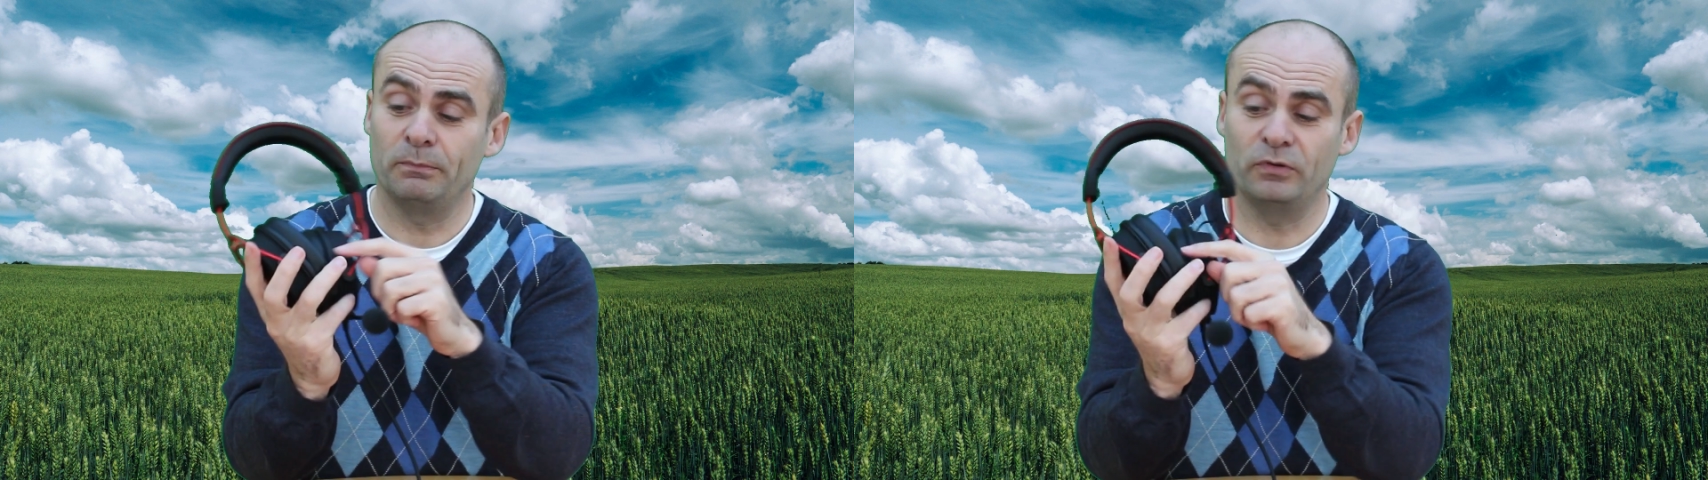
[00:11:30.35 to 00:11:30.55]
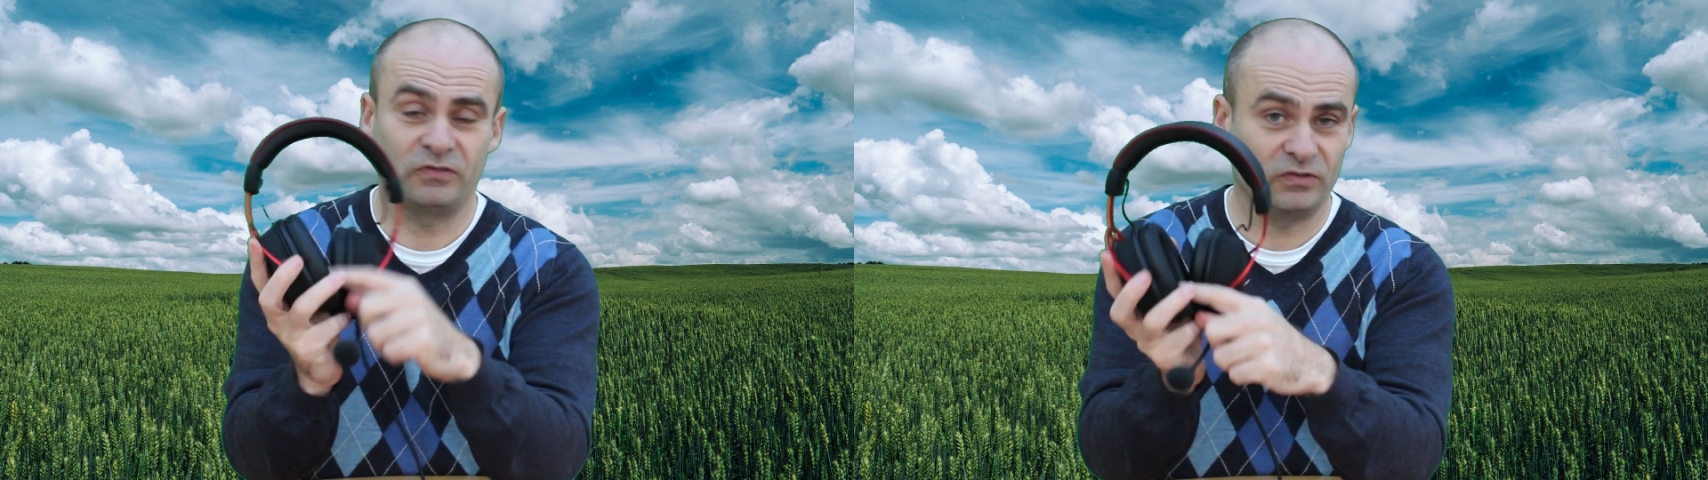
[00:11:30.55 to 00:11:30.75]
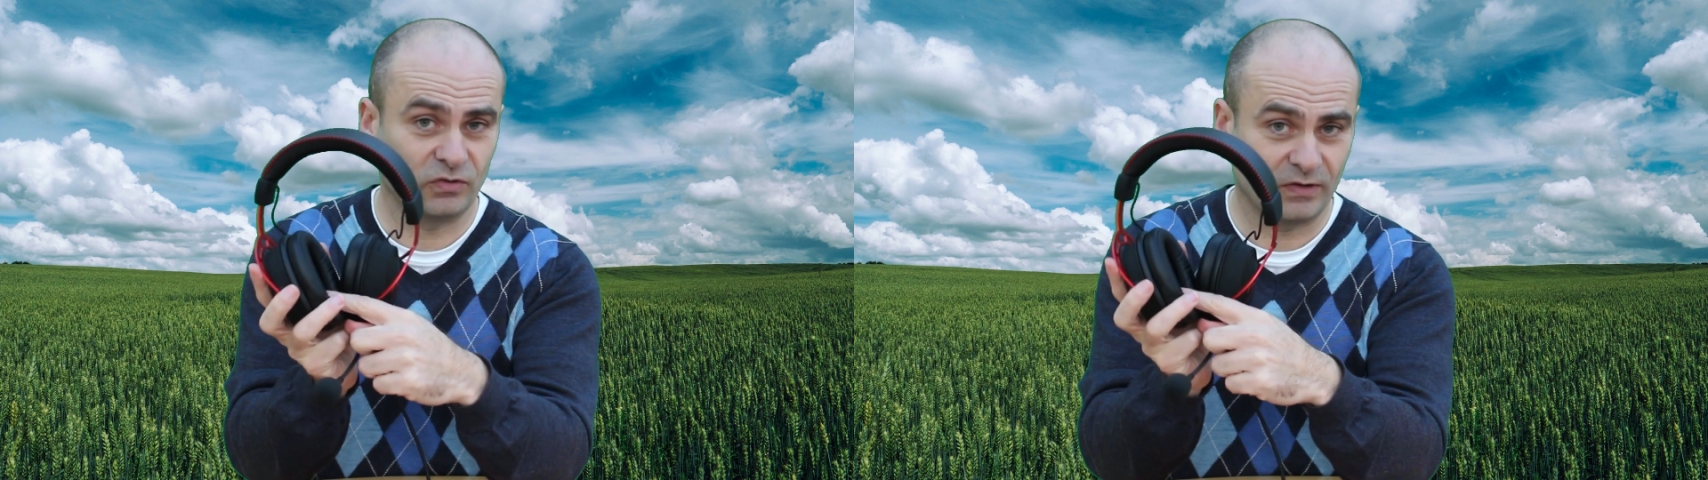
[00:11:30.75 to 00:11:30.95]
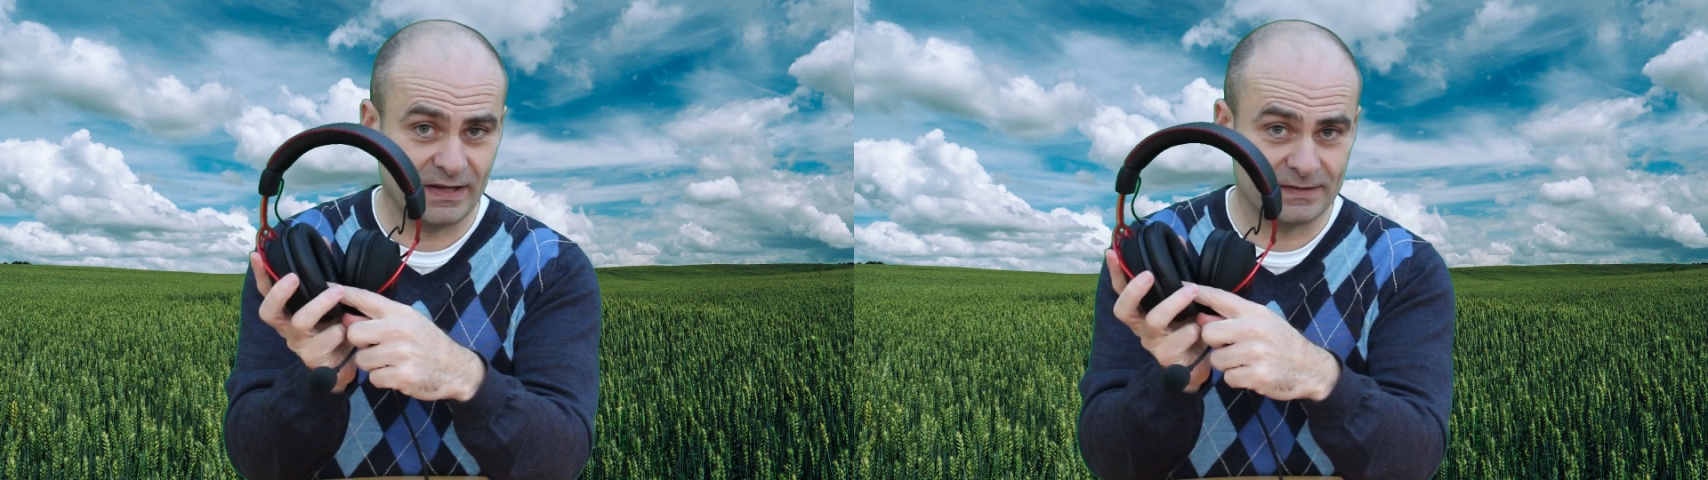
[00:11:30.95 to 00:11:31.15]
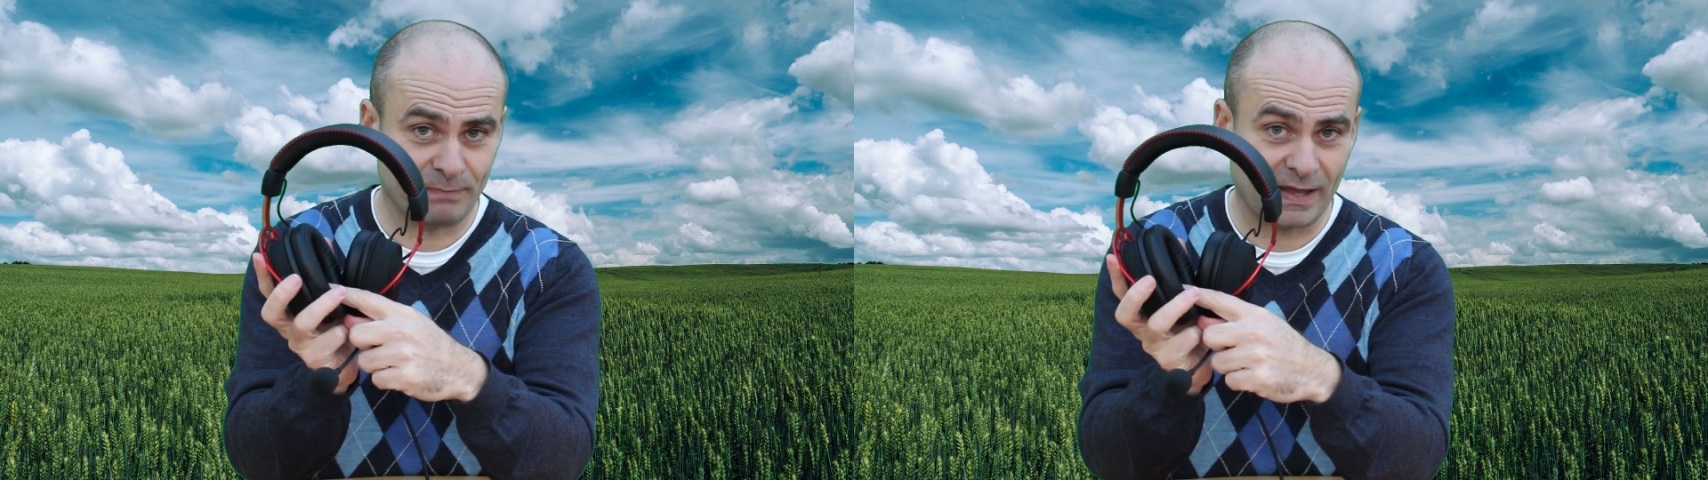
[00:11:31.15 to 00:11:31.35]
pushing your
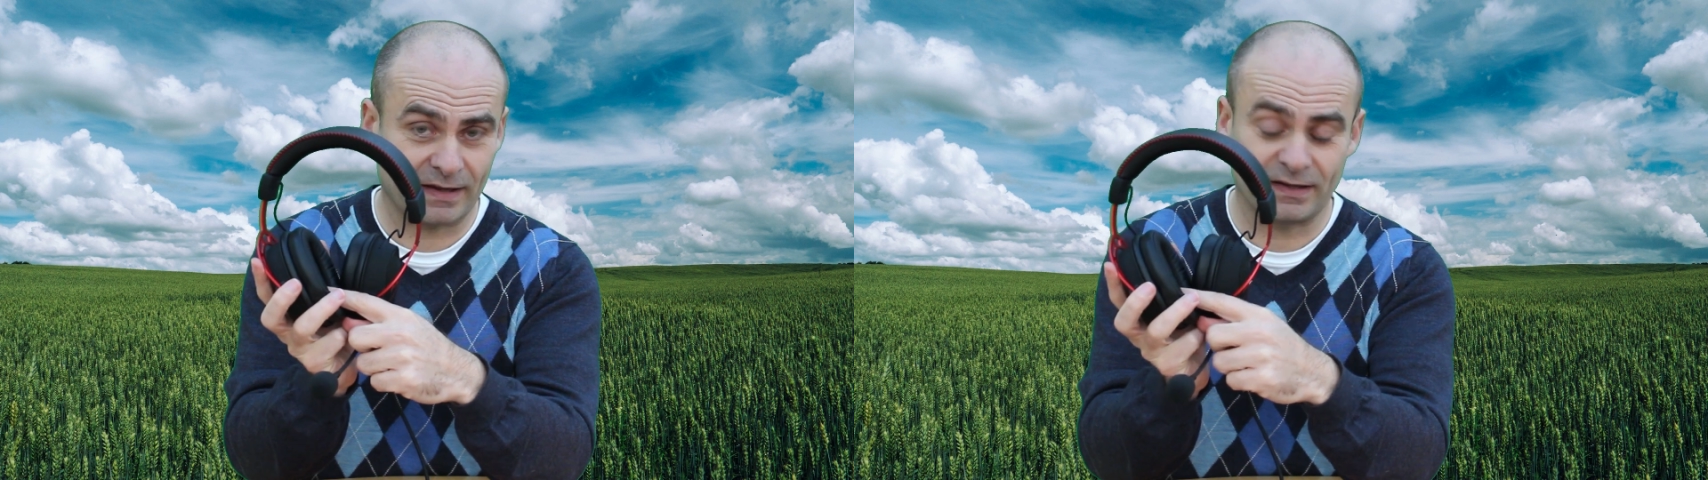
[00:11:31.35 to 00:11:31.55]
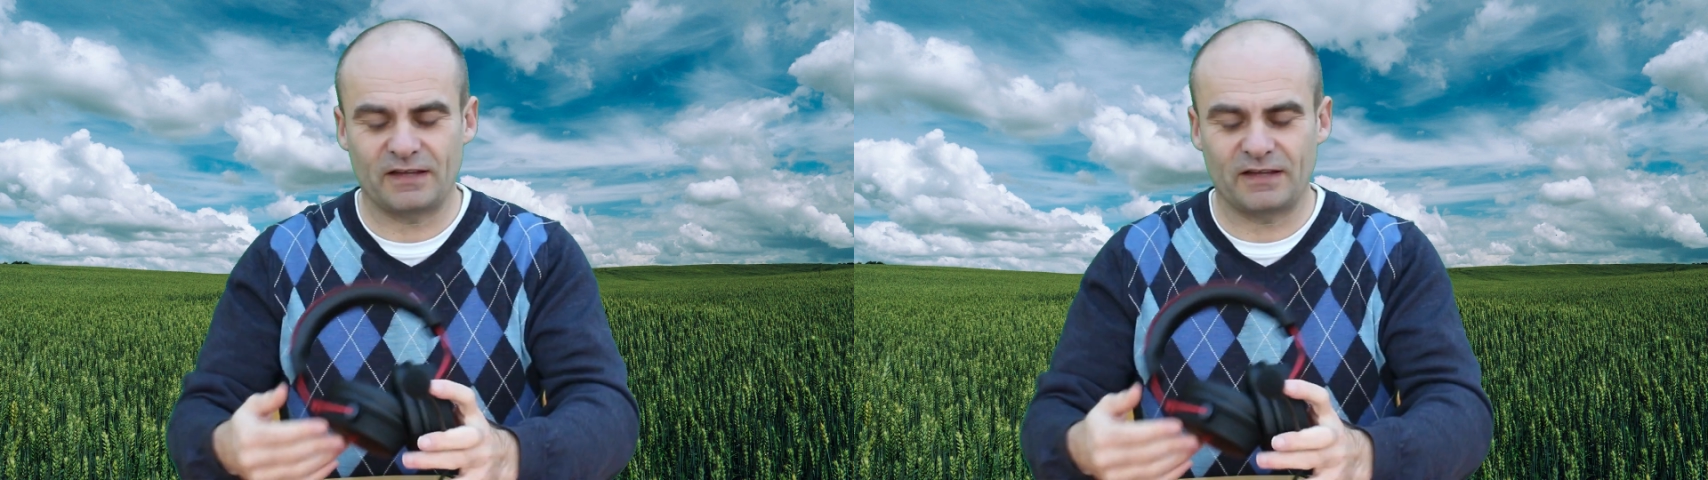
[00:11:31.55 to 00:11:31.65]
ears back.